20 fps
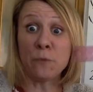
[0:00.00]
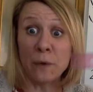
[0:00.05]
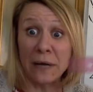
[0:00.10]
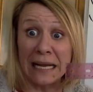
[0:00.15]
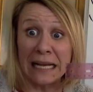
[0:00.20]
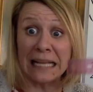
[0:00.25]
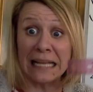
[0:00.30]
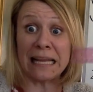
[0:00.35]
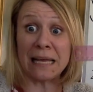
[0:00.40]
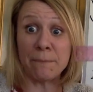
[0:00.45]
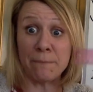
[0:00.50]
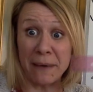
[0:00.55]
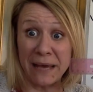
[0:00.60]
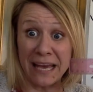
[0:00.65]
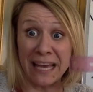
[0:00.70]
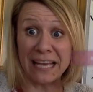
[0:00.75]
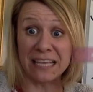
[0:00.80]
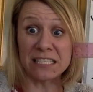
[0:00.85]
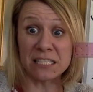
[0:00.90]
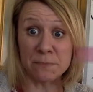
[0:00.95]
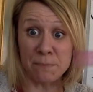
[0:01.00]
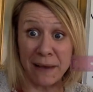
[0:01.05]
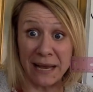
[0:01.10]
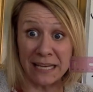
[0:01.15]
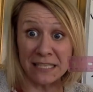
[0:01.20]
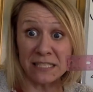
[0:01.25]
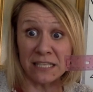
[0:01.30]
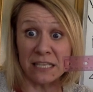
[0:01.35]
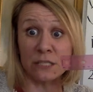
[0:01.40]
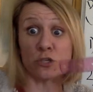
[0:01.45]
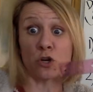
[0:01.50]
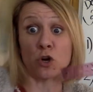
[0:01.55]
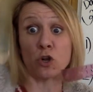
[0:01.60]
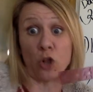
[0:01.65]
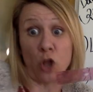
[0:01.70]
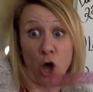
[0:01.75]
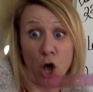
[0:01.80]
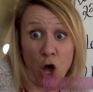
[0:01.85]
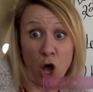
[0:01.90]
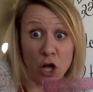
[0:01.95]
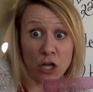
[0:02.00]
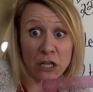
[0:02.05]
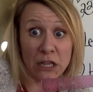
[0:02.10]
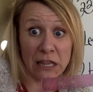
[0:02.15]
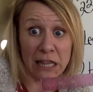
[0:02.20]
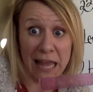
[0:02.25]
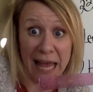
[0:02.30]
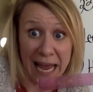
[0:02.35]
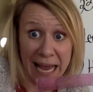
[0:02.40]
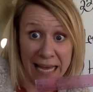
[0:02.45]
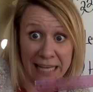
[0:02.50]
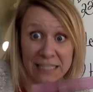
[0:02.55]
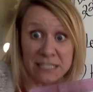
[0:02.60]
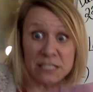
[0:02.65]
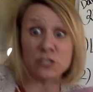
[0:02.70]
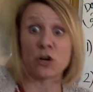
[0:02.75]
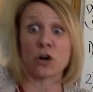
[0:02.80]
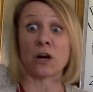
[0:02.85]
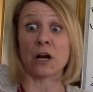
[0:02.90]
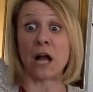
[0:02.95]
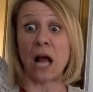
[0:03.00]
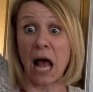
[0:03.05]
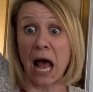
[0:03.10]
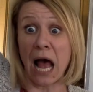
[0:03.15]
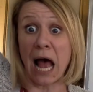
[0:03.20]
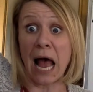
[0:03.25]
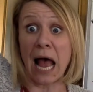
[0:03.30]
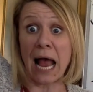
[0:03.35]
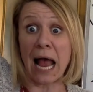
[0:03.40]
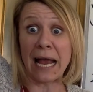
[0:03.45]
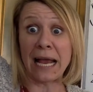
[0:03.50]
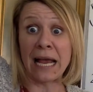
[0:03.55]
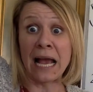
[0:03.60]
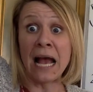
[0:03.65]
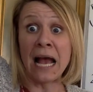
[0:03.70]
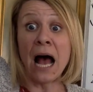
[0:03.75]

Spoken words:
really big spaces or long lengths or high